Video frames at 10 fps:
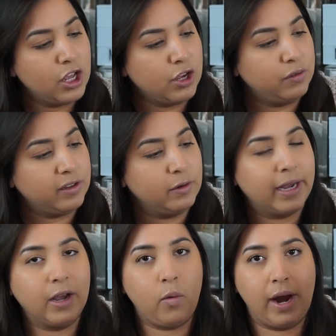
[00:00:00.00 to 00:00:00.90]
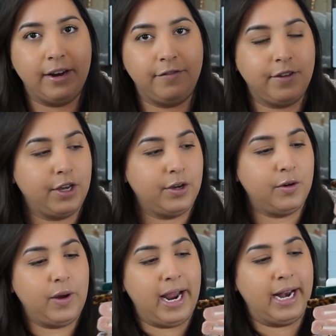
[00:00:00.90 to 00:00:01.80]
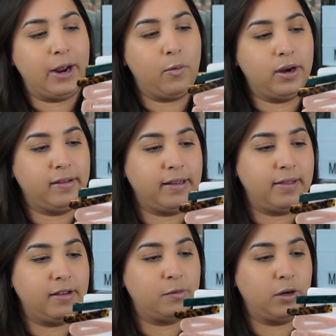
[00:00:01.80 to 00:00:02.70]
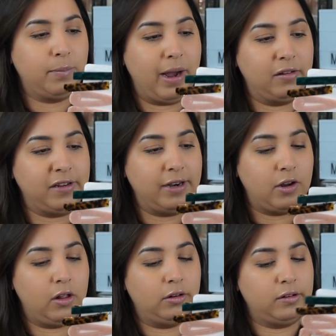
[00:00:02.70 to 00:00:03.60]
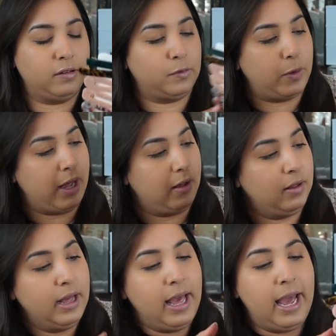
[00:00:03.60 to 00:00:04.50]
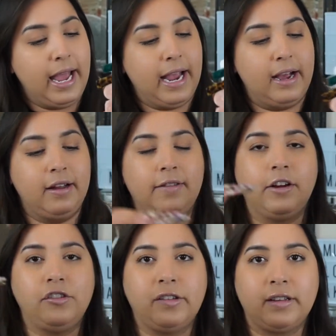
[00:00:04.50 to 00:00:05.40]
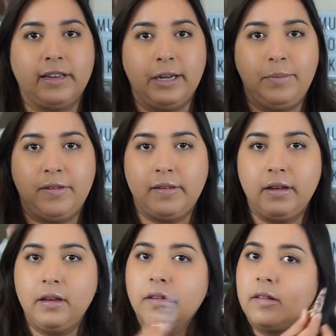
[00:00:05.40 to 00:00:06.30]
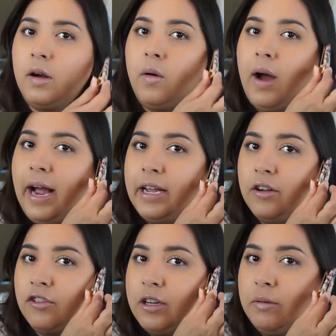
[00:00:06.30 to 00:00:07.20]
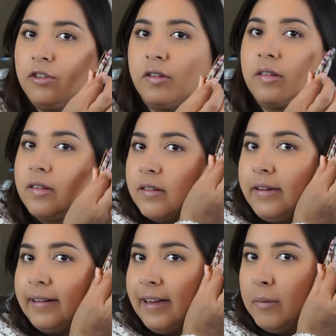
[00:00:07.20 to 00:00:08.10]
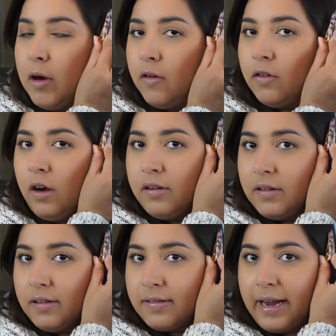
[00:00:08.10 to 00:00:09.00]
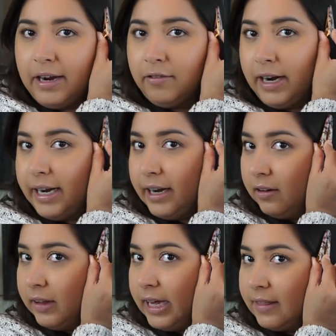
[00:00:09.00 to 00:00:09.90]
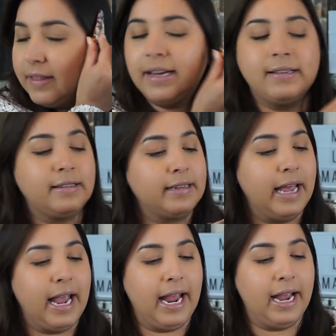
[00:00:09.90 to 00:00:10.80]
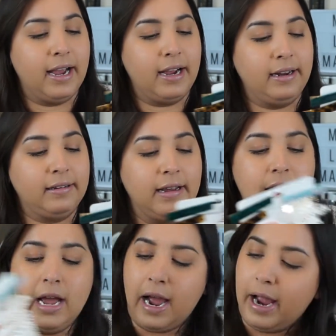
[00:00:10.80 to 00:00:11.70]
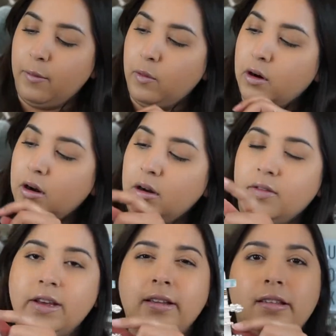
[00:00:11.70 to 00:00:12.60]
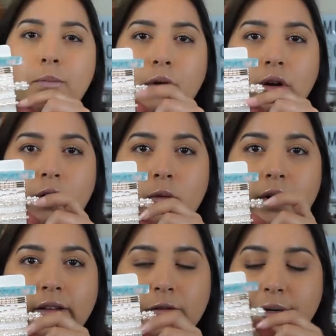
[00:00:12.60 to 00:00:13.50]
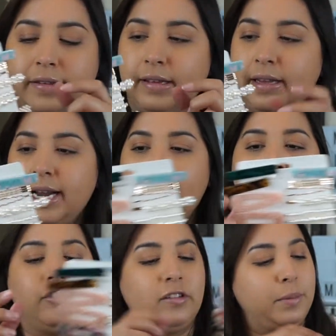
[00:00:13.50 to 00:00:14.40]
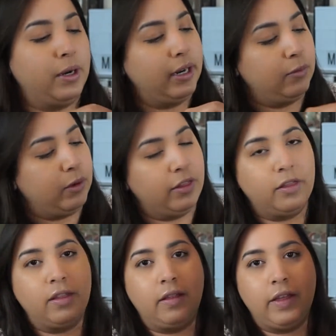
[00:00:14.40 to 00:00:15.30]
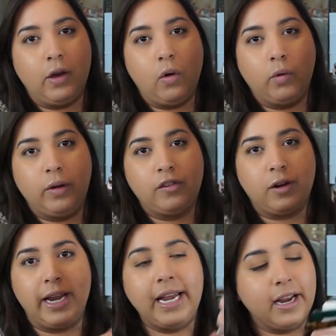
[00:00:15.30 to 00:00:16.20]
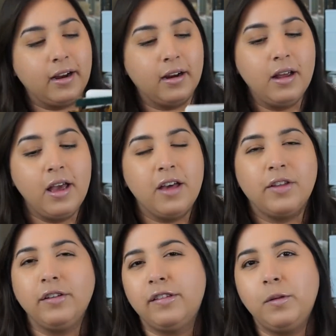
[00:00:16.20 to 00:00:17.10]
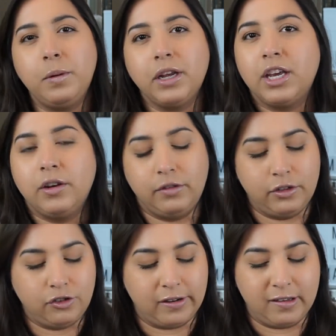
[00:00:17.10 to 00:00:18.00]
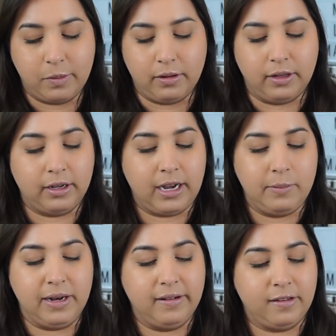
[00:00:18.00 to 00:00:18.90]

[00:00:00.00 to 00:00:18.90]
You do get quite a few, and I want to say these were about $10 as well, and they're just clips. So I usually will just stick them over onto the side right here like this, and I wore these pearl ones recently and I just put it with the gold ones right here. They're super cute to dress up a look. I mean, it's